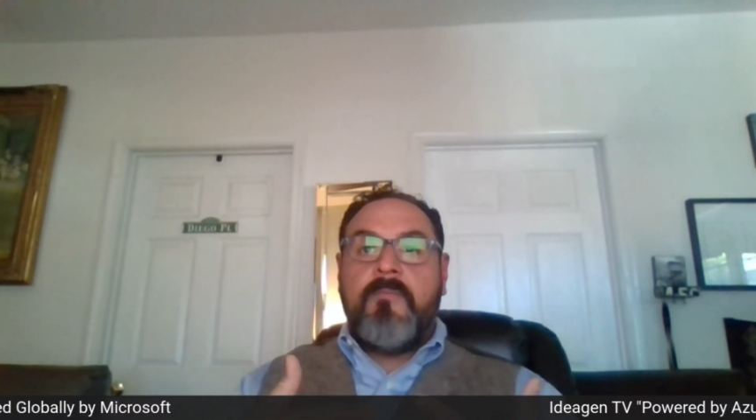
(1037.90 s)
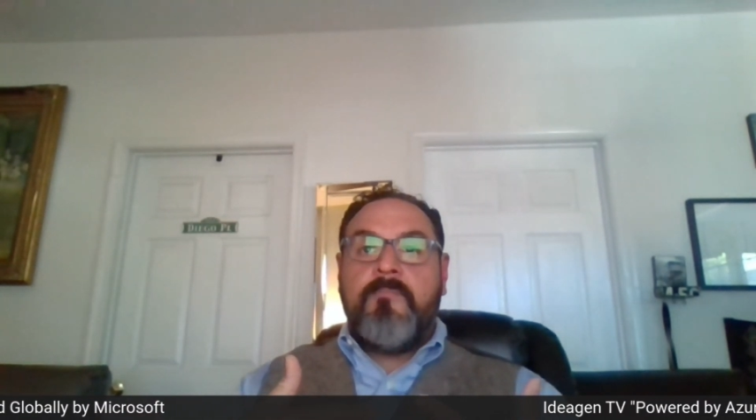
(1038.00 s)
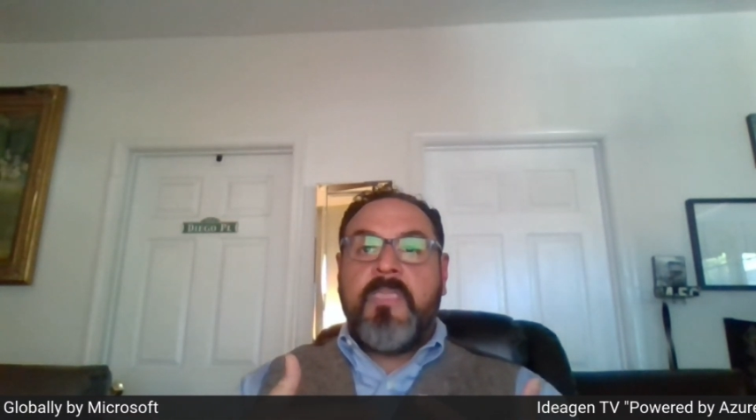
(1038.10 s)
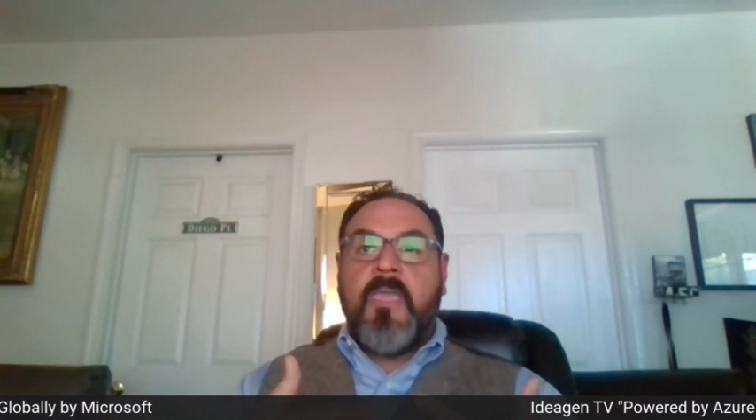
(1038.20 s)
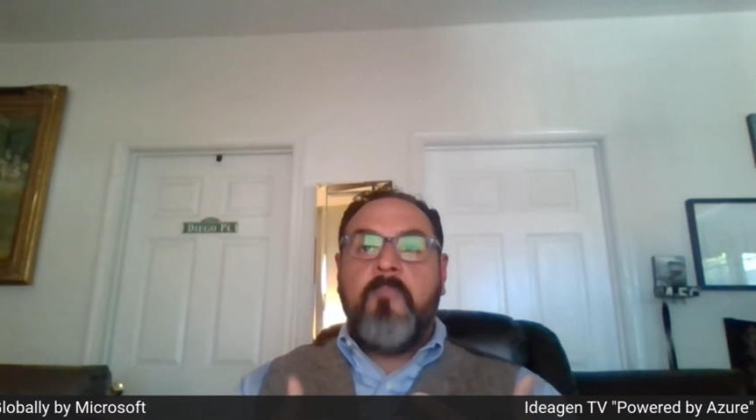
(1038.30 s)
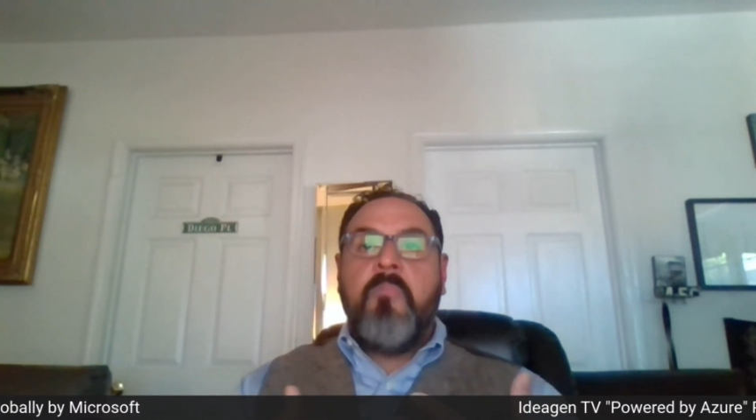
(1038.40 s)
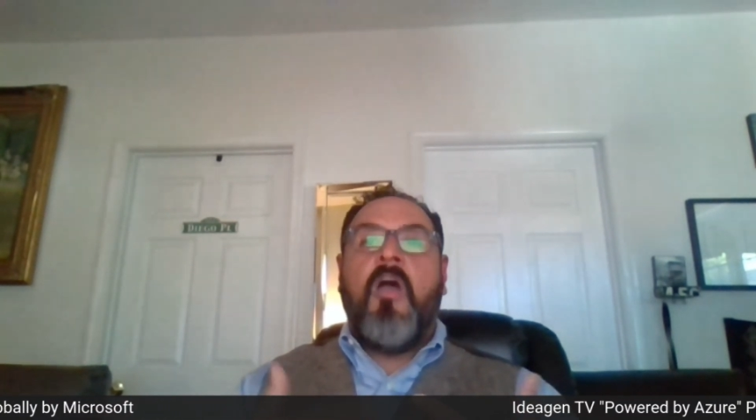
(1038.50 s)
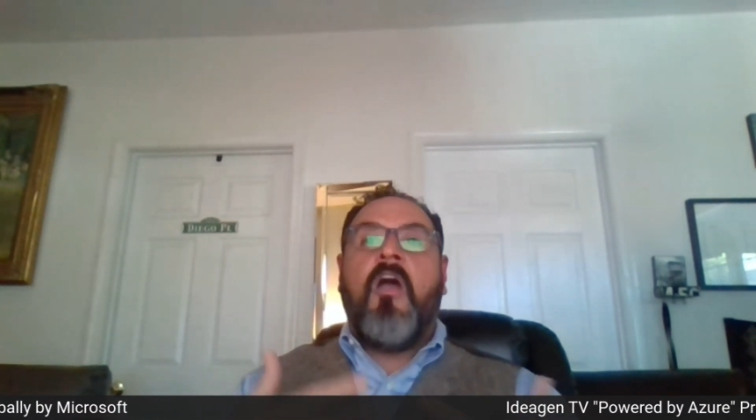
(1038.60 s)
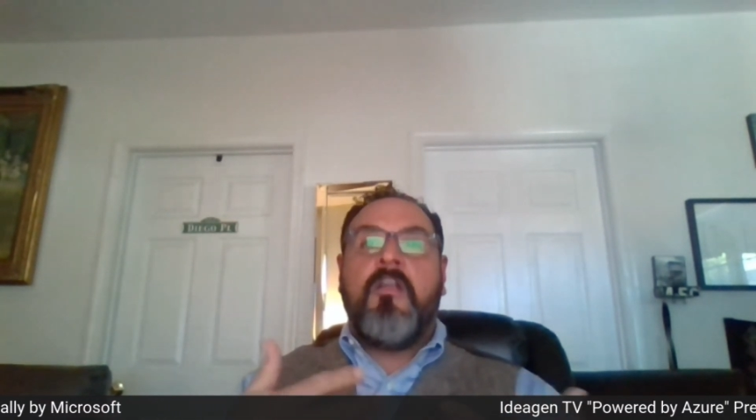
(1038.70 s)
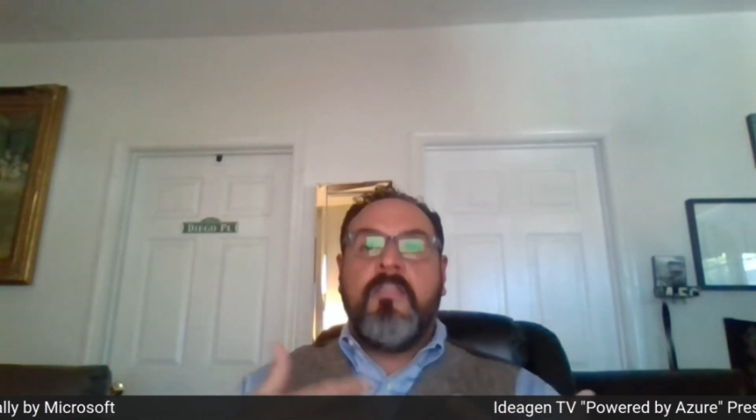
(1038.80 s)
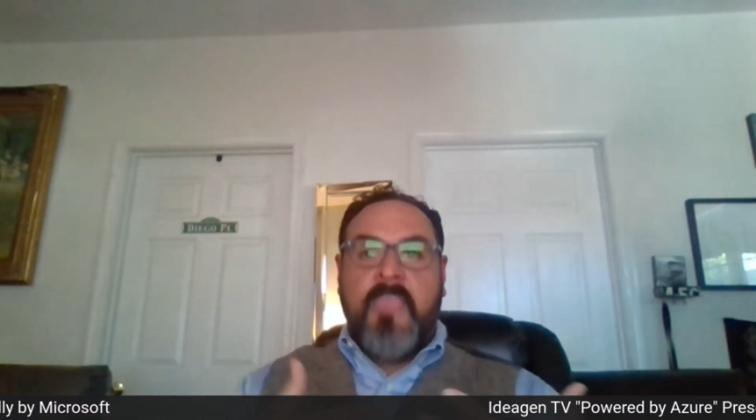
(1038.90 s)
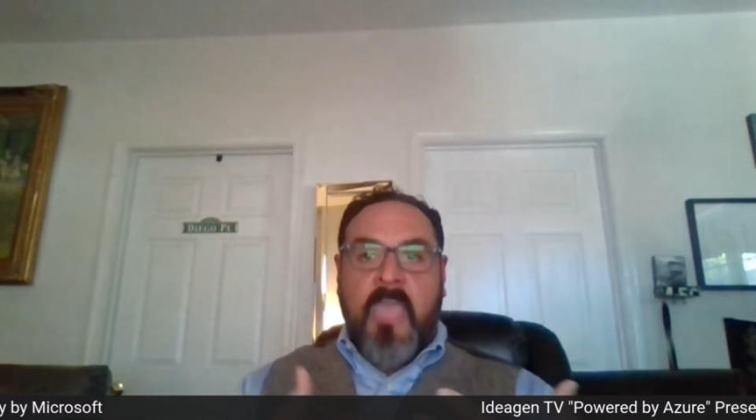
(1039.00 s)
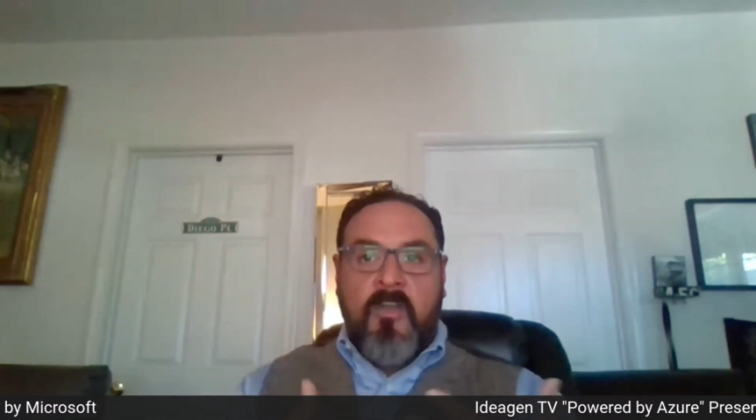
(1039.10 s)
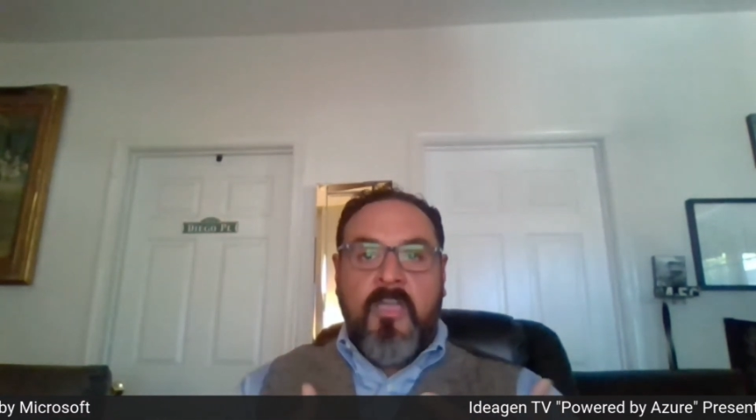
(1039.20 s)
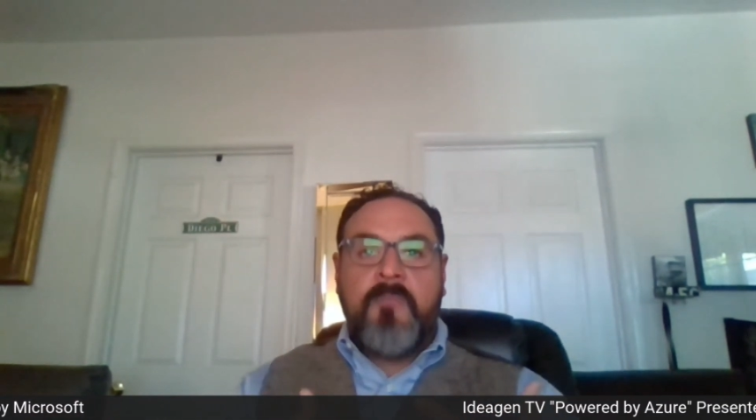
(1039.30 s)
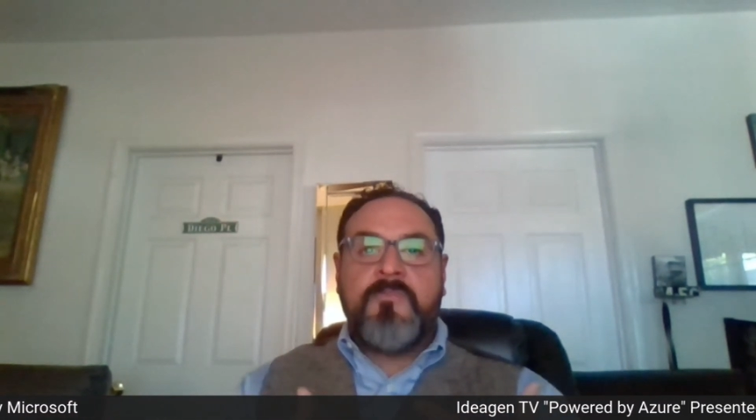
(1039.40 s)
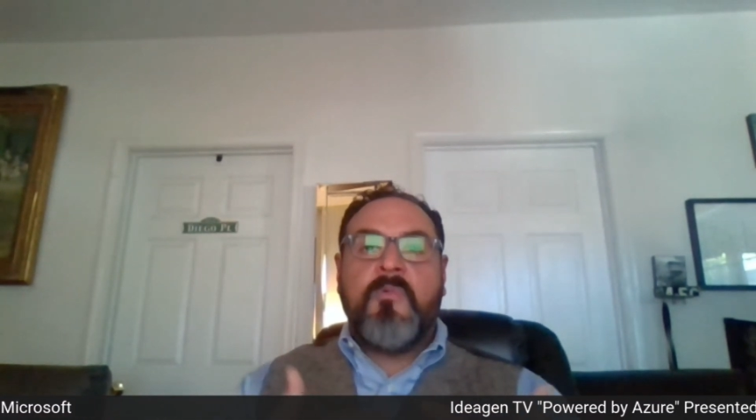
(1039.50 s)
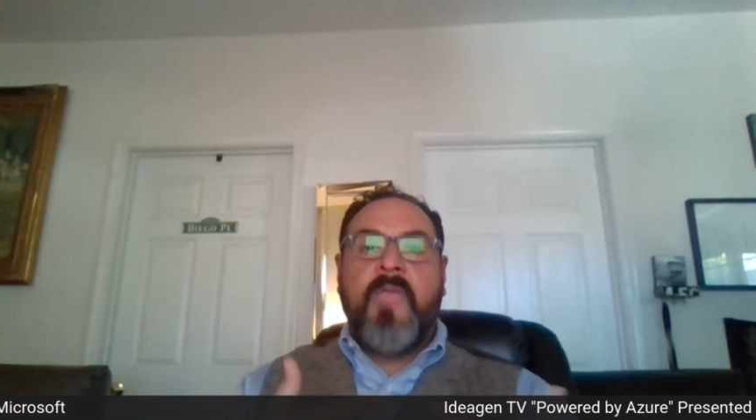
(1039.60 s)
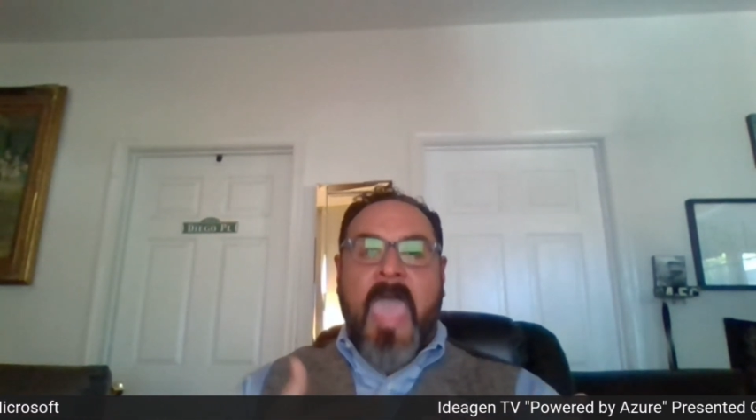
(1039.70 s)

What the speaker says: become part of the outcomes when we're